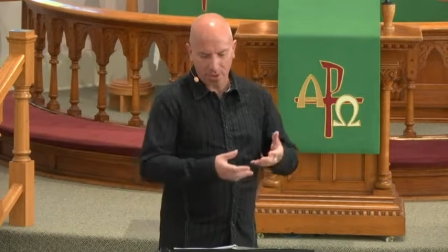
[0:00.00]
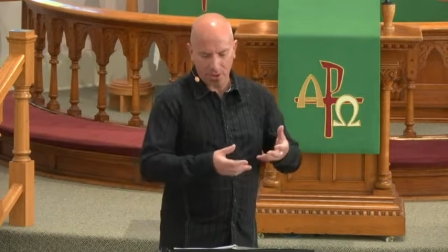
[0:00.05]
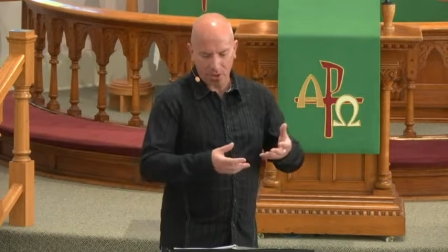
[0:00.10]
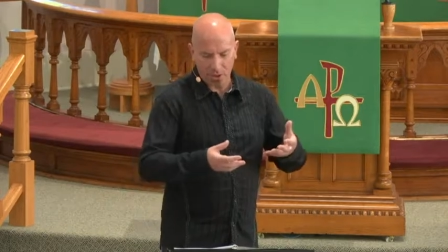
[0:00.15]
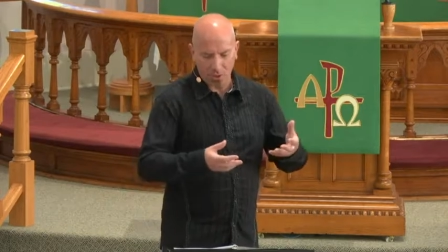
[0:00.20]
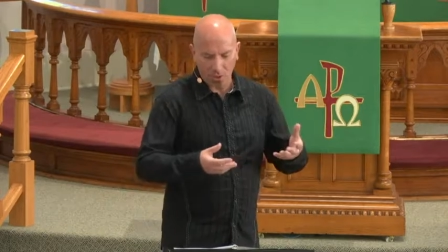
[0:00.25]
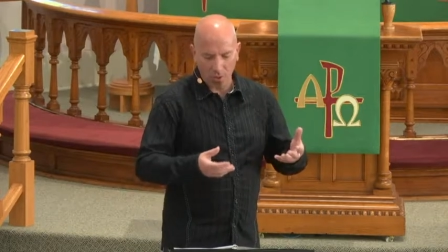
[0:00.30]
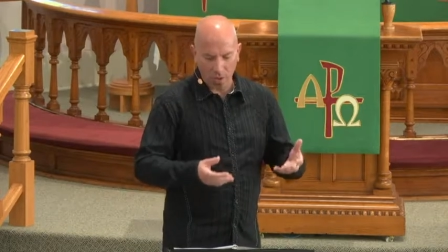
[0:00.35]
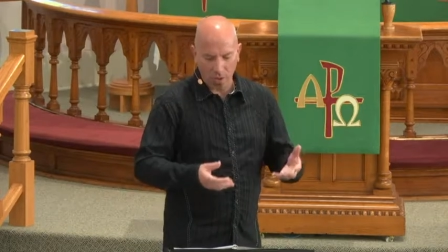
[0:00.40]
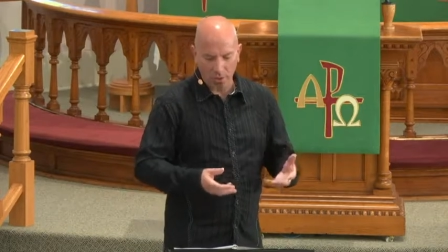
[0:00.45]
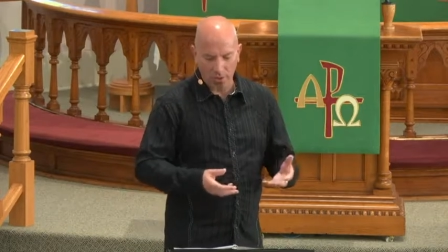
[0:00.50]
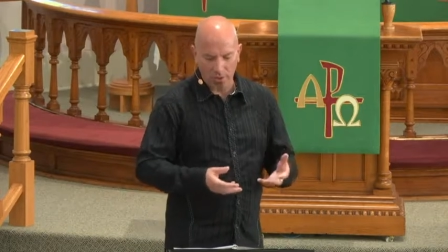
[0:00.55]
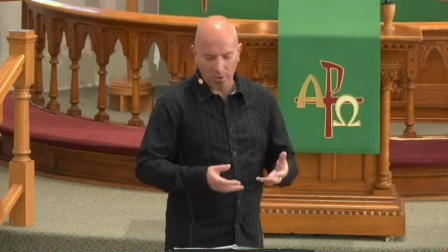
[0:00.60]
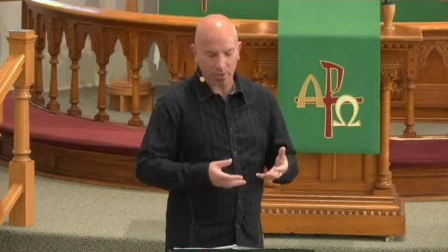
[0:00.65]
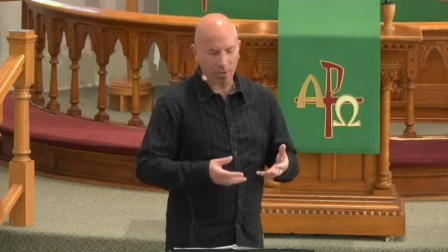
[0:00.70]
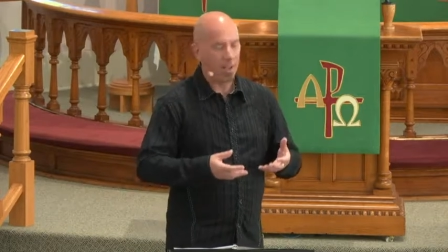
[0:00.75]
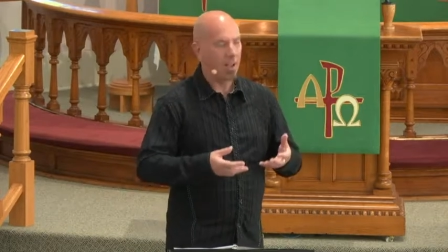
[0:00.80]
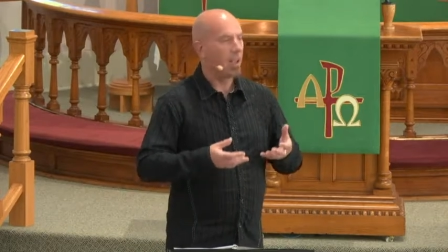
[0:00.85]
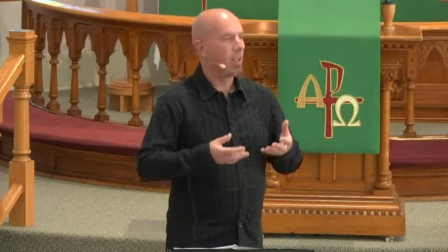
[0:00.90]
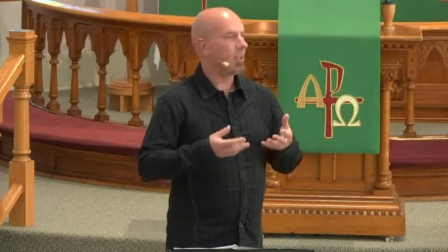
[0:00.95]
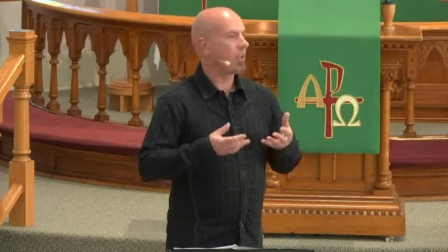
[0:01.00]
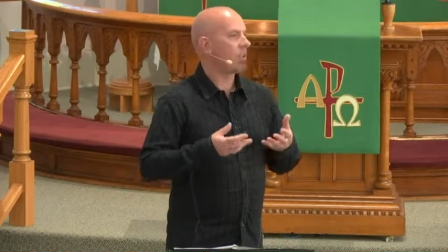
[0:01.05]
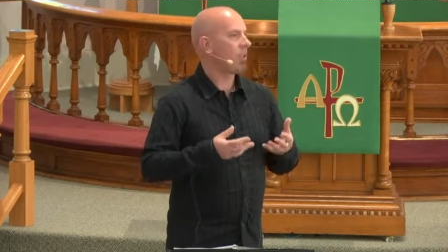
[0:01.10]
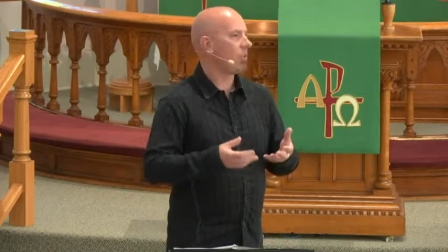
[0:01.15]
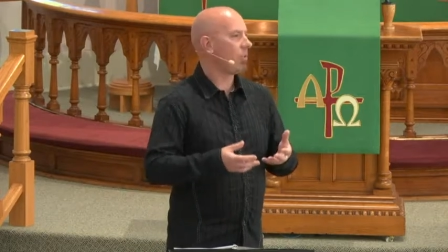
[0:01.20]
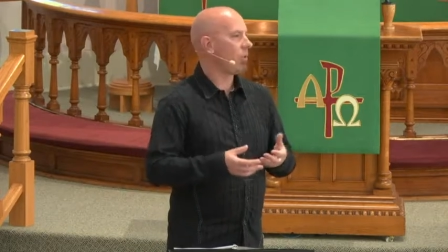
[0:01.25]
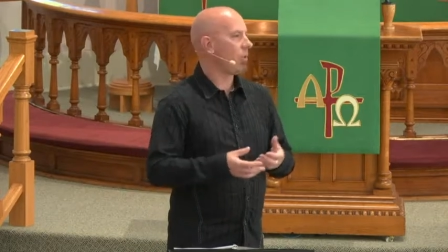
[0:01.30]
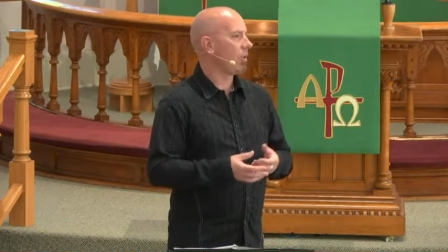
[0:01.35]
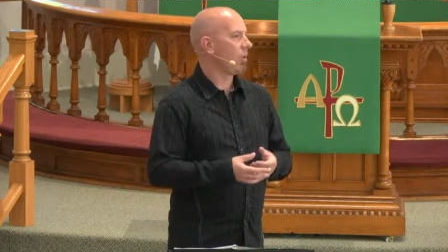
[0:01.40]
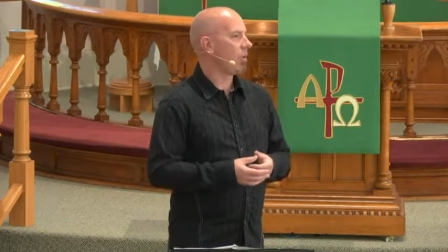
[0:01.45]
and grace to
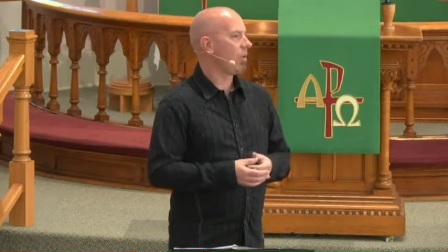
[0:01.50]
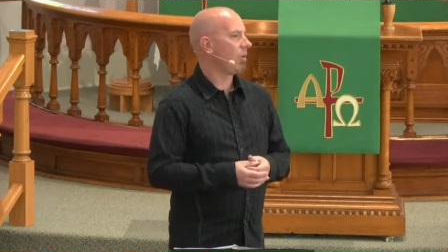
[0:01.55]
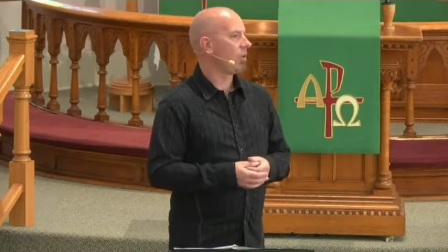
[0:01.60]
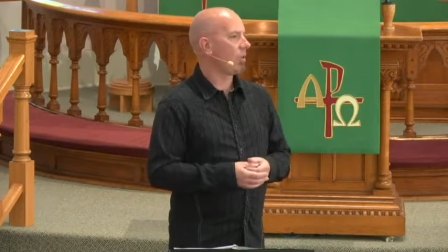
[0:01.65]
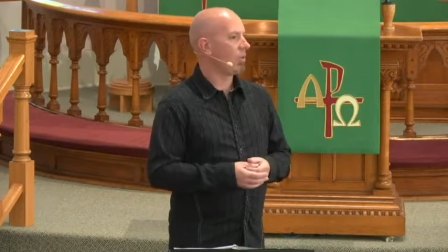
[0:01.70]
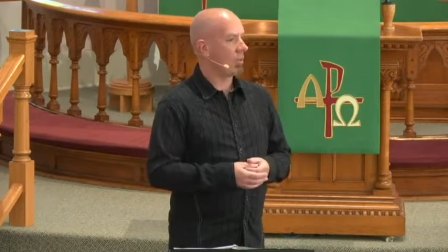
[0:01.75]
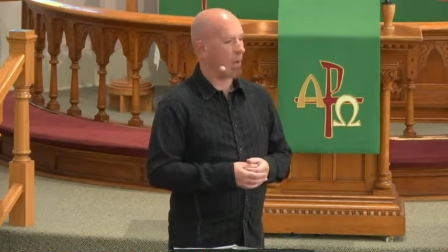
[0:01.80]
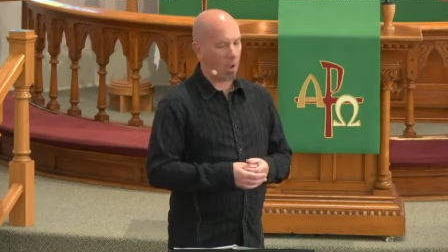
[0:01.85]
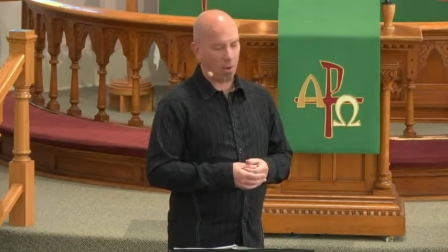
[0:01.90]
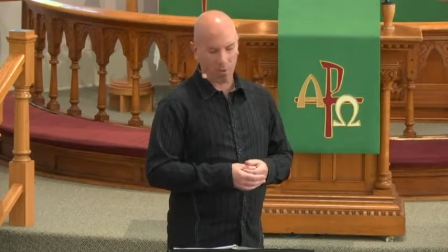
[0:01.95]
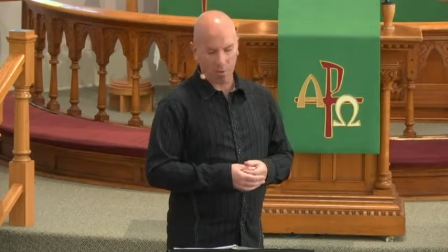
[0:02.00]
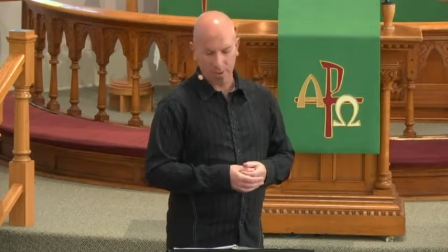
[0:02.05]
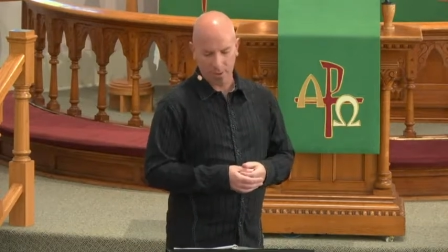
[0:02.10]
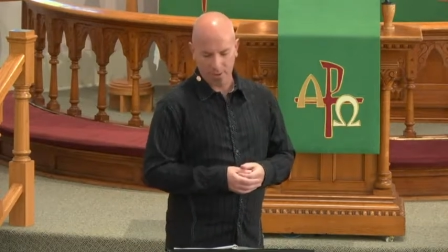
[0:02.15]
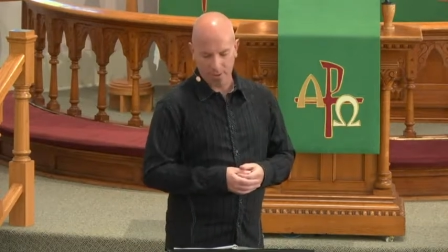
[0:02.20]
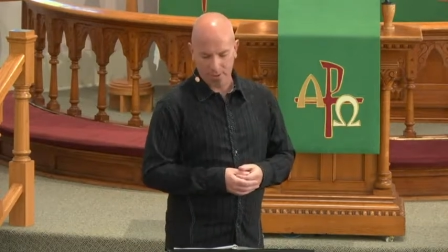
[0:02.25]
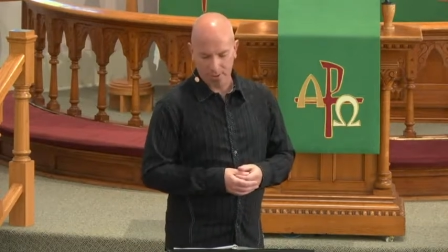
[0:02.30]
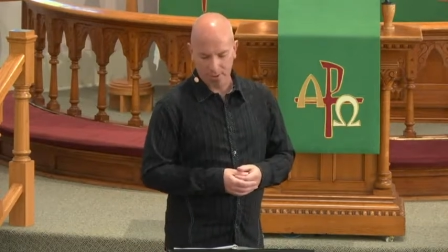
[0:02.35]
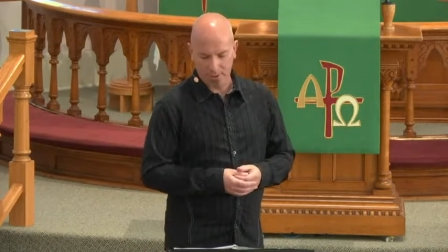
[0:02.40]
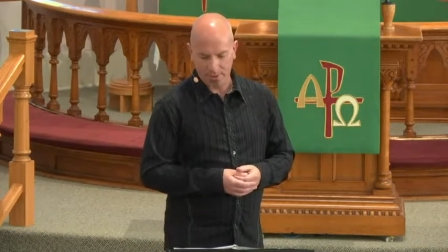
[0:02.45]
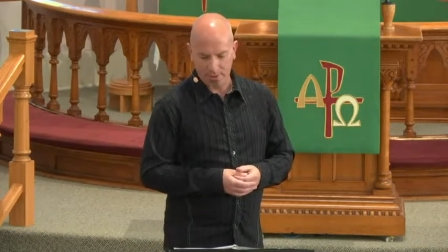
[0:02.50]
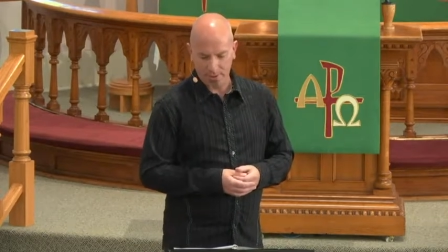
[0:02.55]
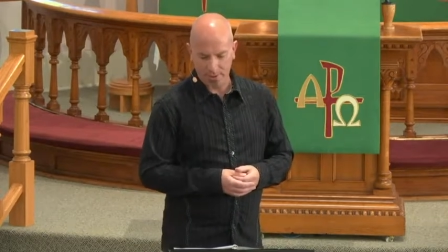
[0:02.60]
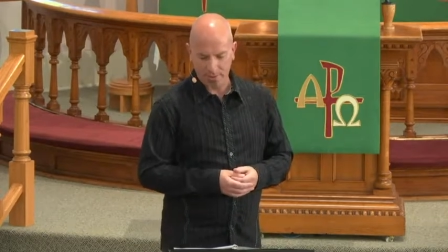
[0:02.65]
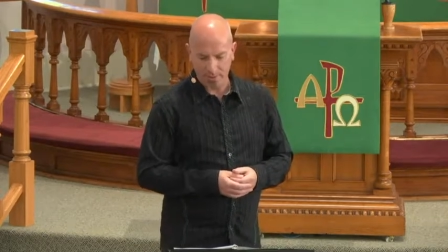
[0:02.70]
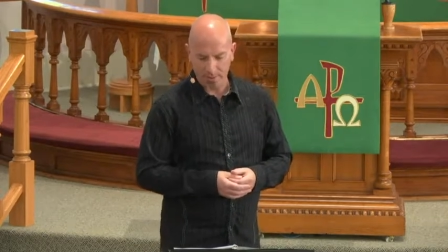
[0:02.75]
the world around us?